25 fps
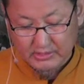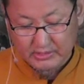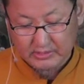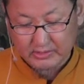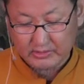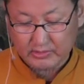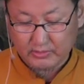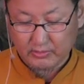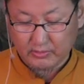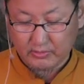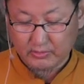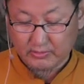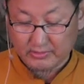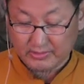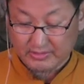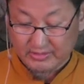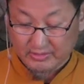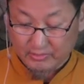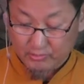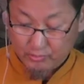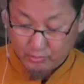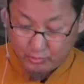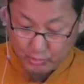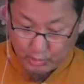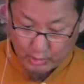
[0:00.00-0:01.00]
to your
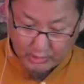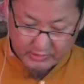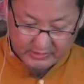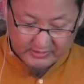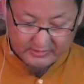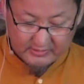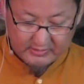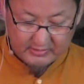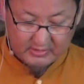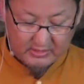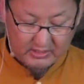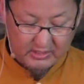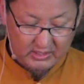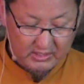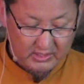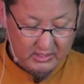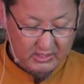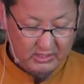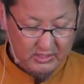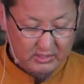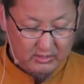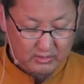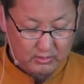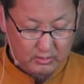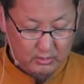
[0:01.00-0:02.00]
trust,
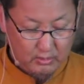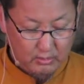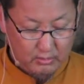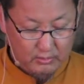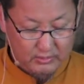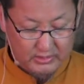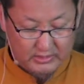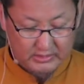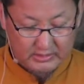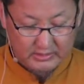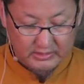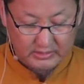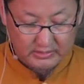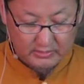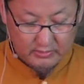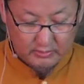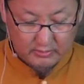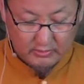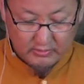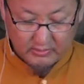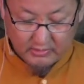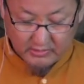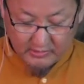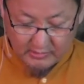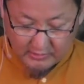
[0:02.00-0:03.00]
according to
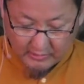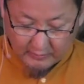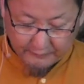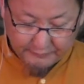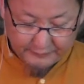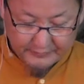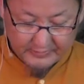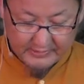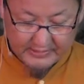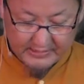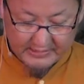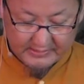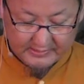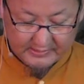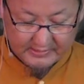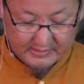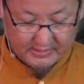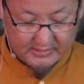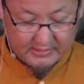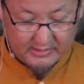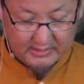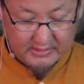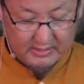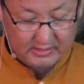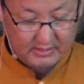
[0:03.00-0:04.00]
your
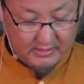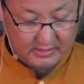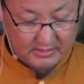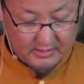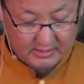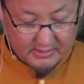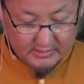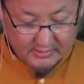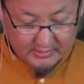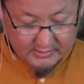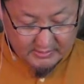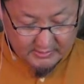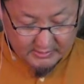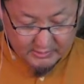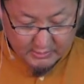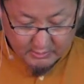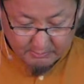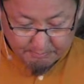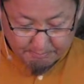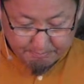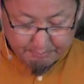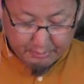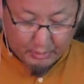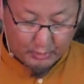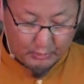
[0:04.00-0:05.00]
confidence. These are
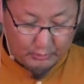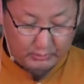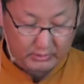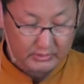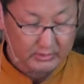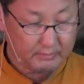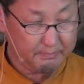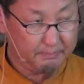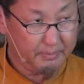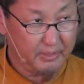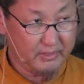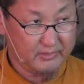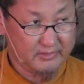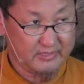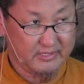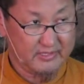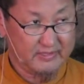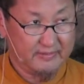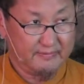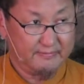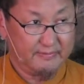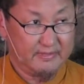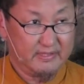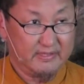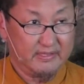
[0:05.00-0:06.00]
both
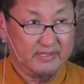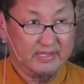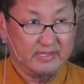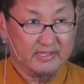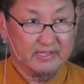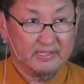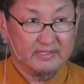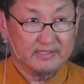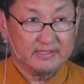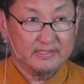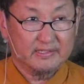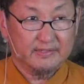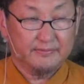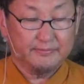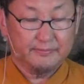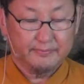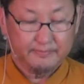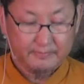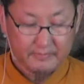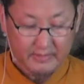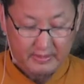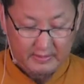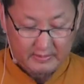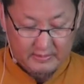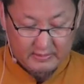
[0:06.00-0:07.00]
positive and negative.
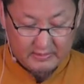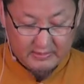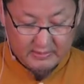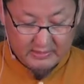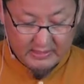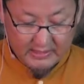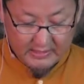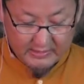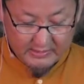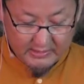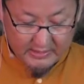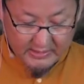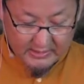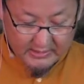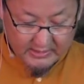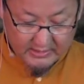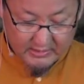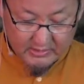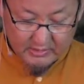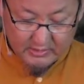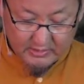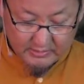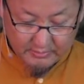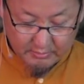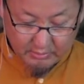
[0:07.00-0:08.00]
And then
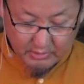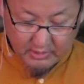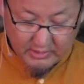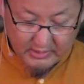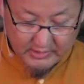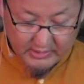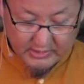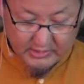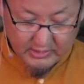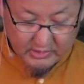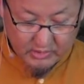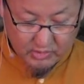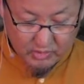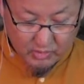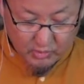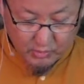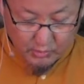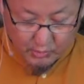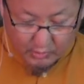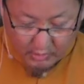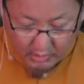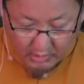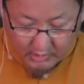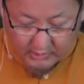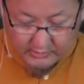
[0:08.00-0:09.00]
one is you
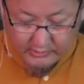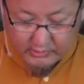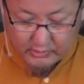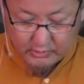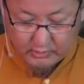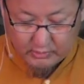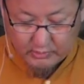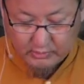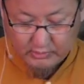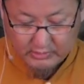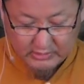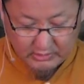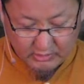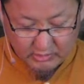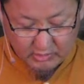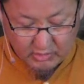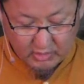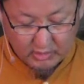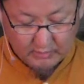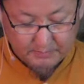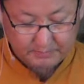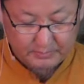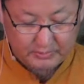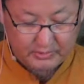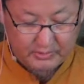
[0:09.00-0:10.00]
want to
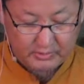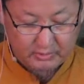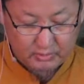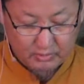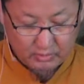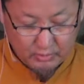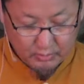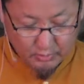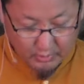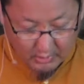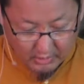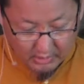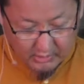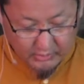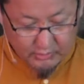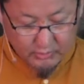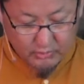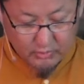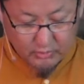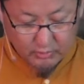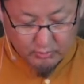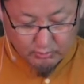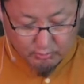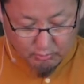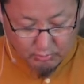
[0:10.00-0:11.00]
adopt, you
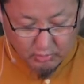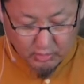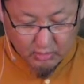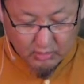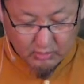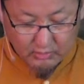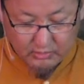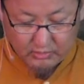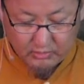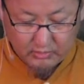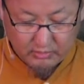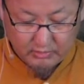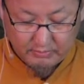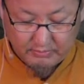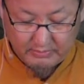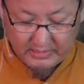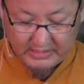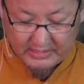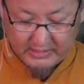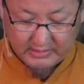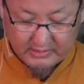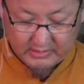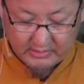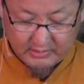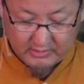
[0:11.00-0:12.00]
want to more to
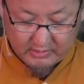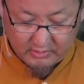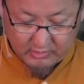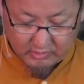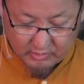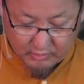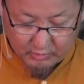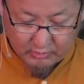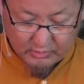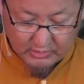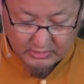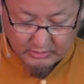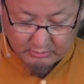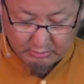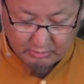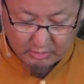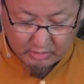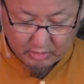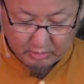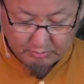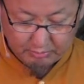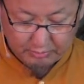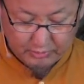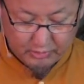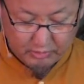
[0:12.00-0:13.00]
make, to
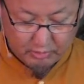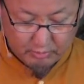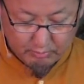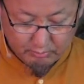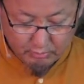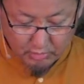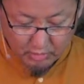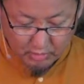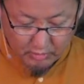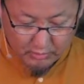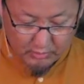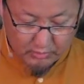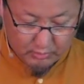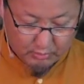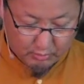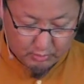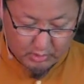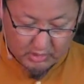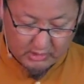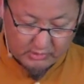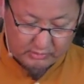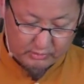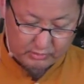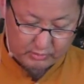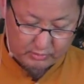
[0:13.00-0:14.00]
develop, you
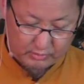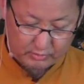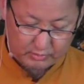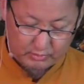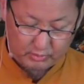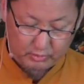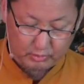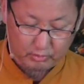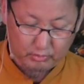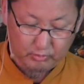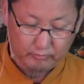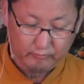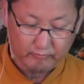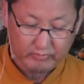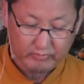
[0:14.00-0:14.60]
want to do.